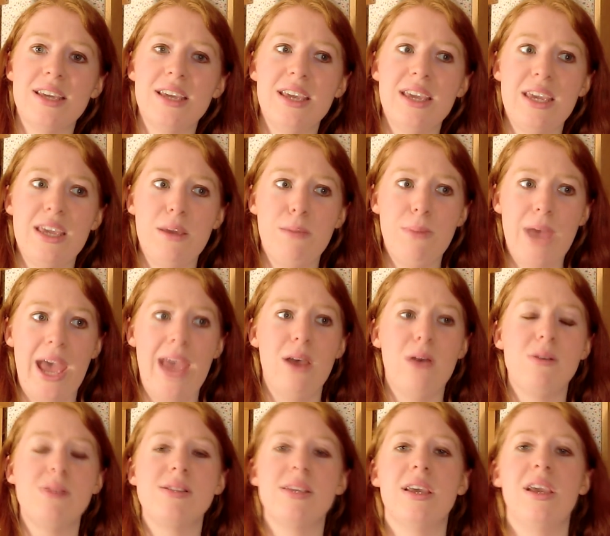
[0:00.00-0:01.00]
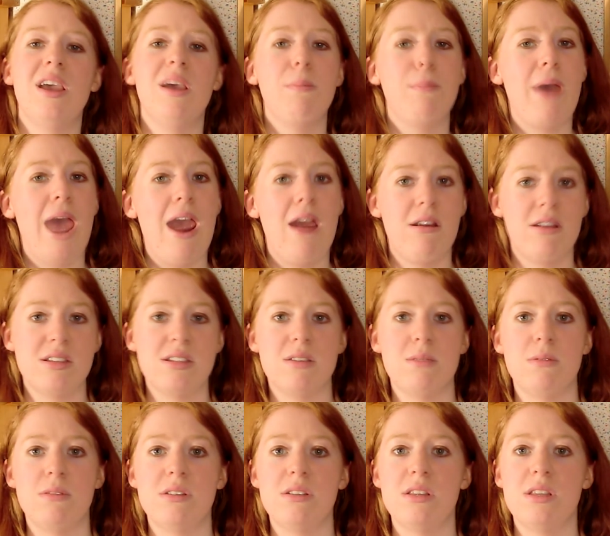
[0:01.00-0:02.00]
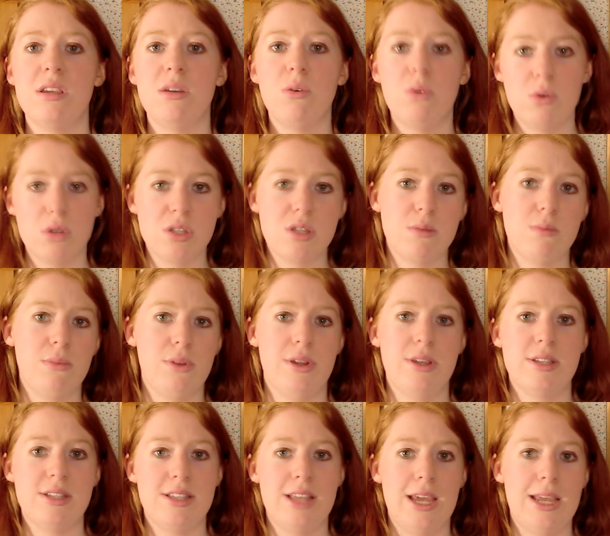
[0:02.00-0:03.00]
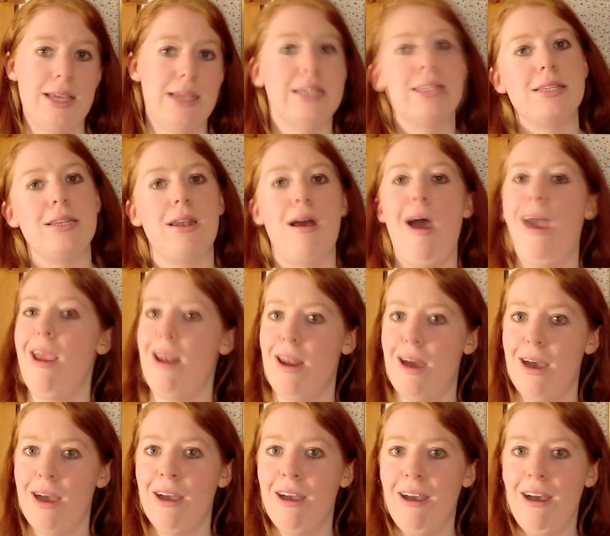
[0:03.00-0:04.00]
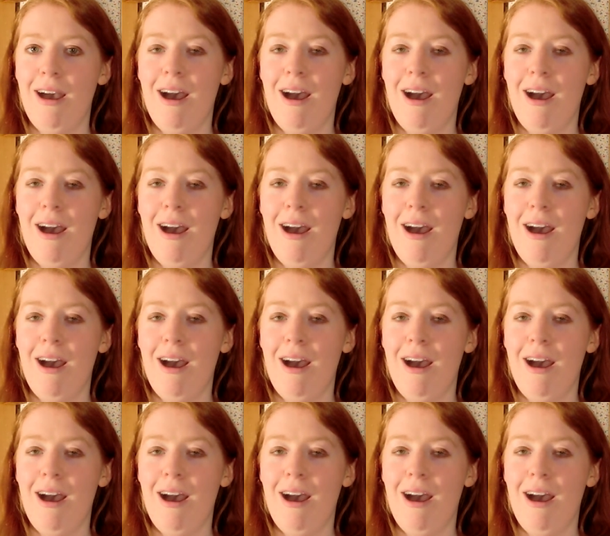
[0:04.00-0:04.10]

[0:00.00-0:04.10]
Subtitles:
he pales in comparison to the awesomeness that is Lila.